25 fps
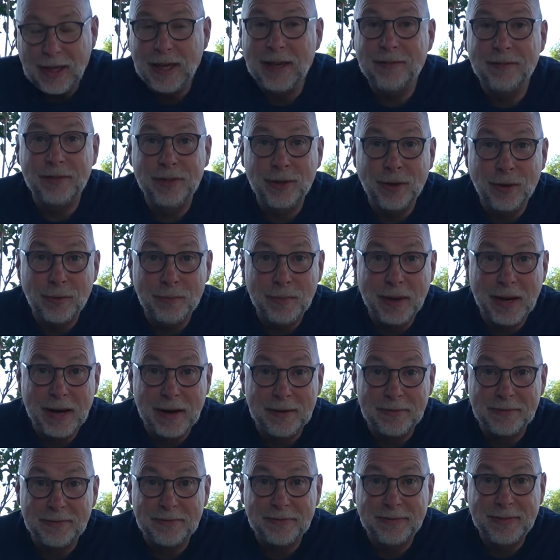even though it may
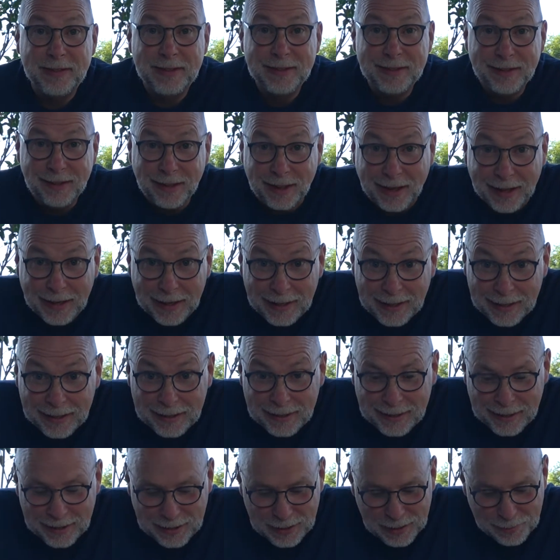not feel like it
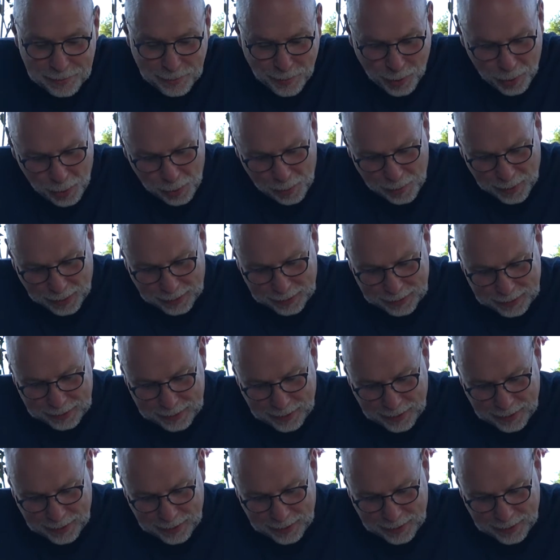in the moment.